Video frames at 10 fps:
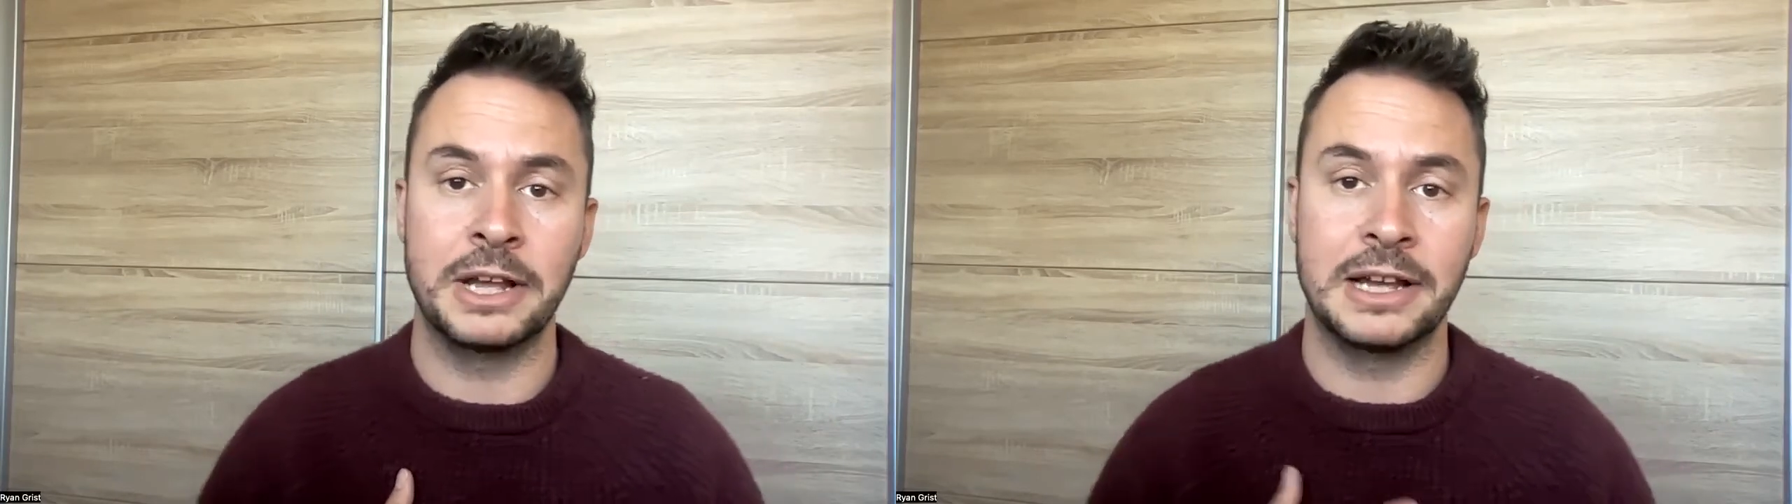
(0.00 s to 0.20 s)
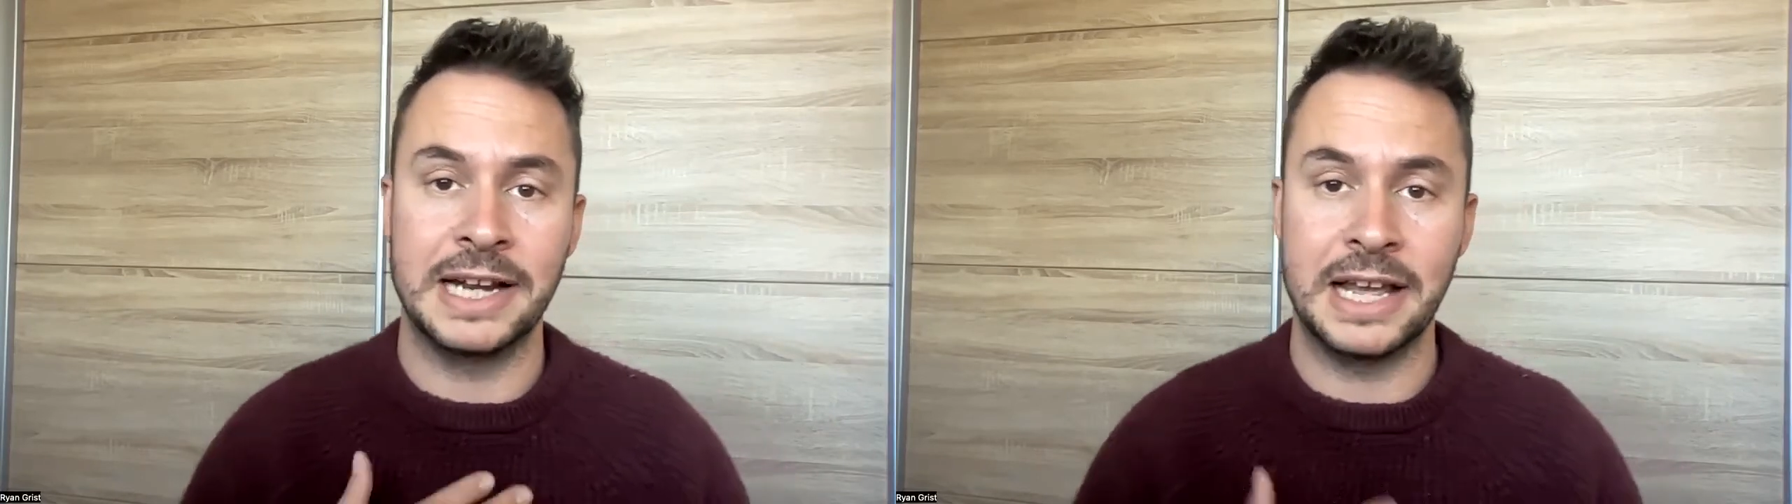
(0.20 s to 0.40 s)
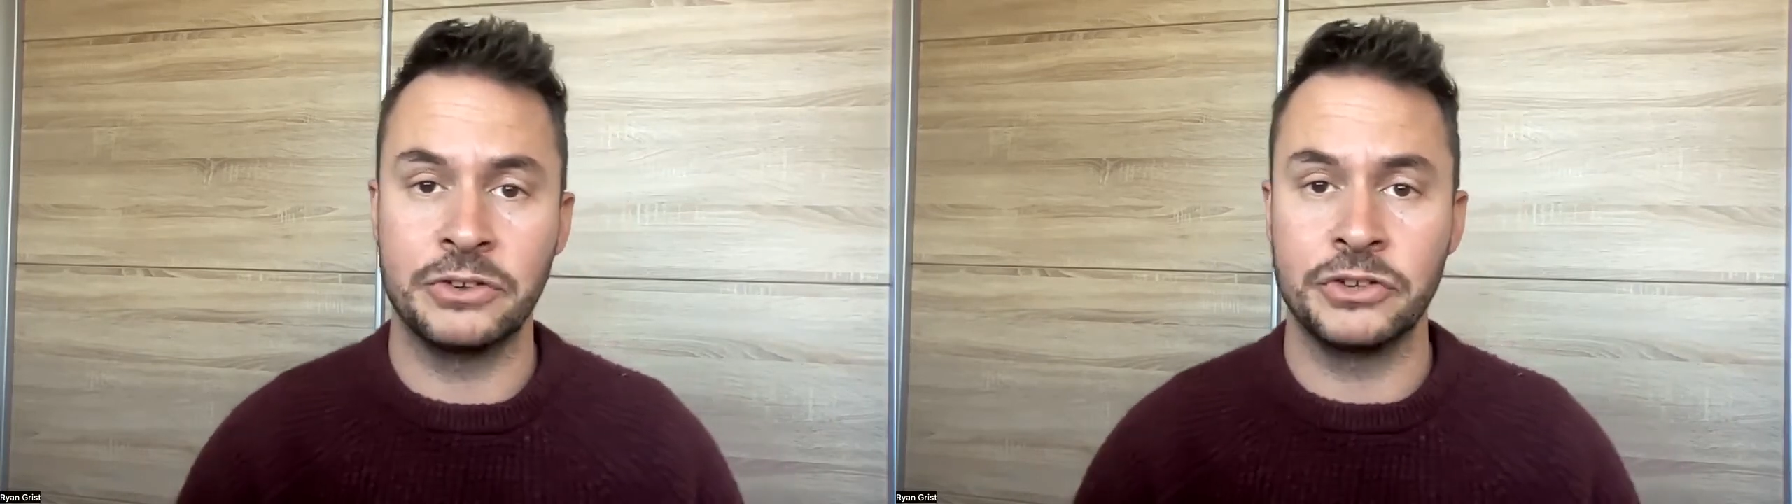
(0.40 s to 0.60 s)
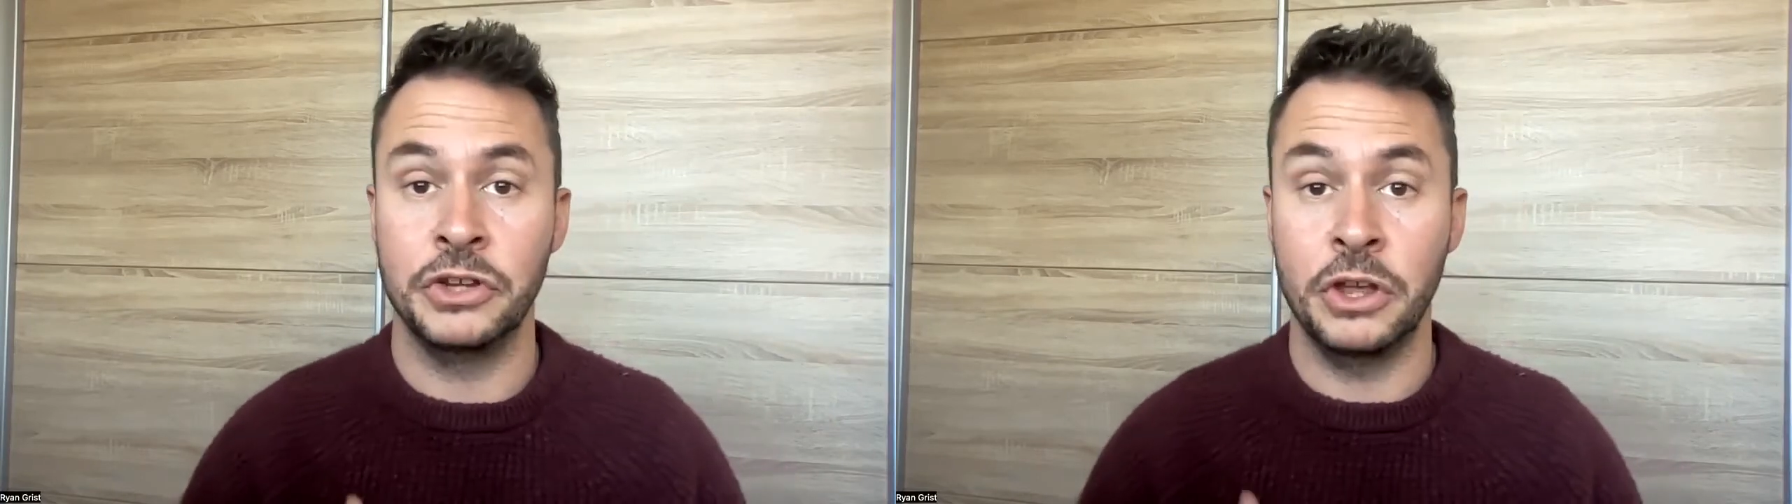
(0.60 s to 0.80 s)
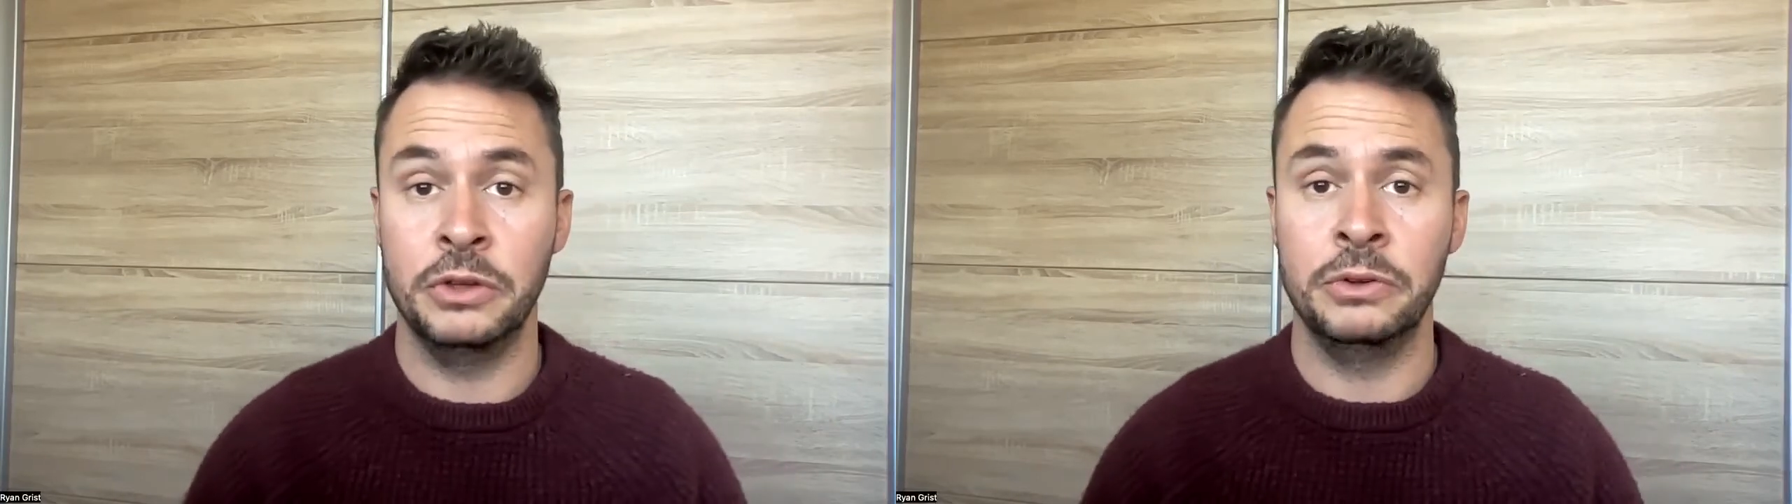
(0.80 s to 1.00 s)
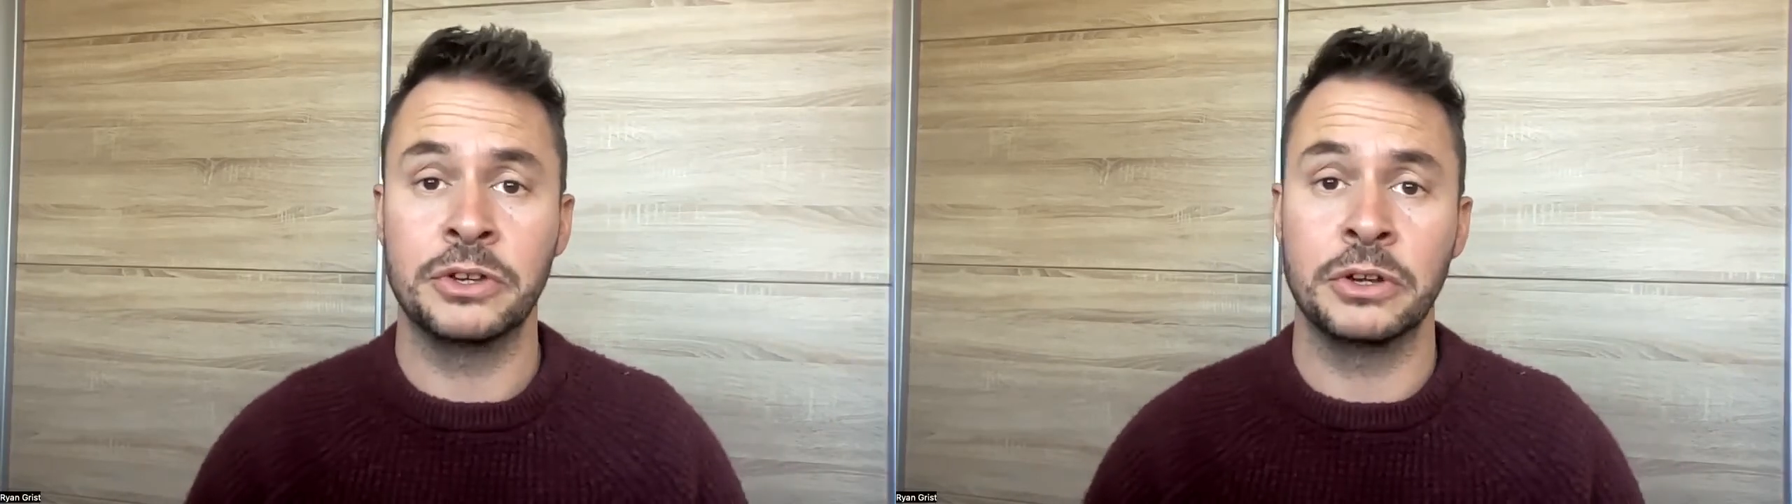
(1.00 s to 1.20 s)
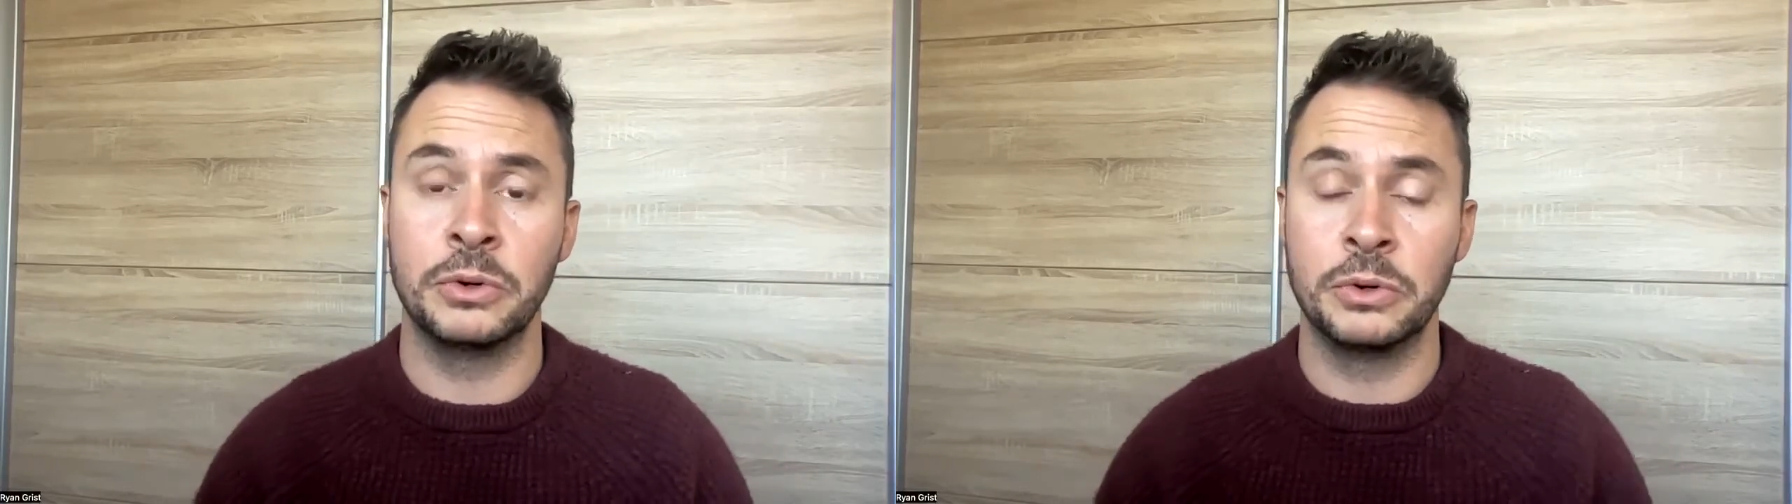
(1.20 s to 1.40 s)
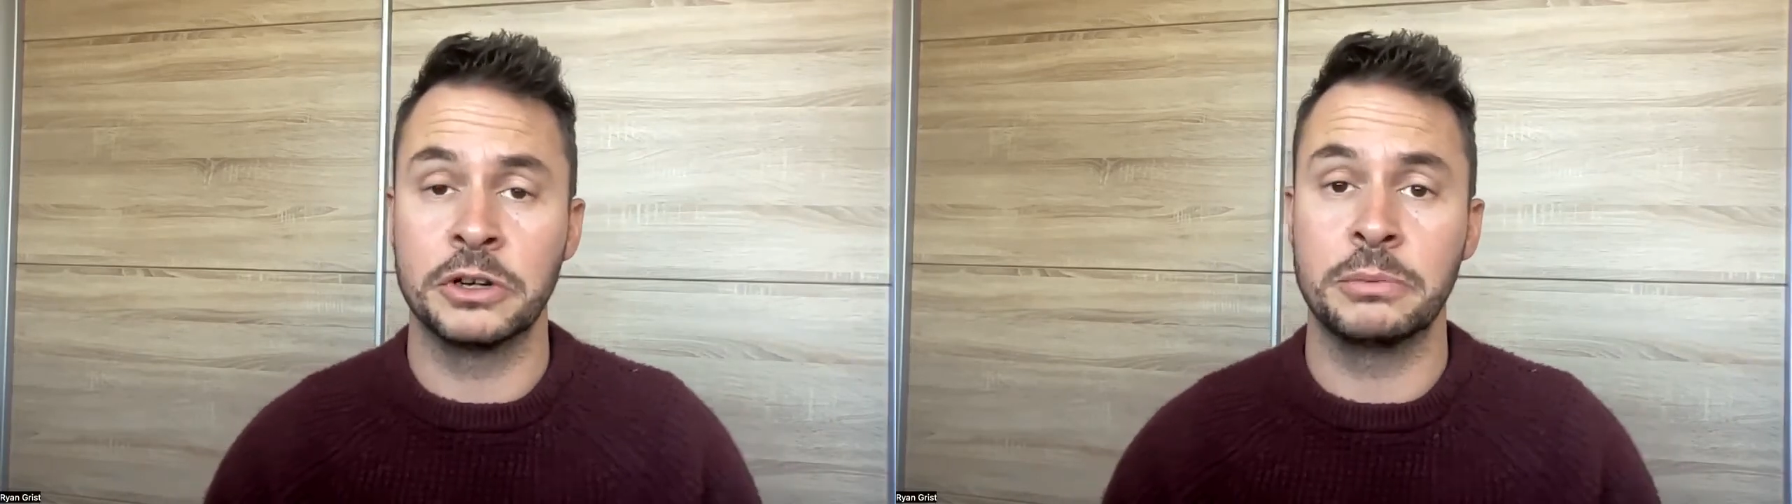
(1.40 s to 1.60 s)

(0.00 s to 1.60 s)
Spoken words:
that allows you to order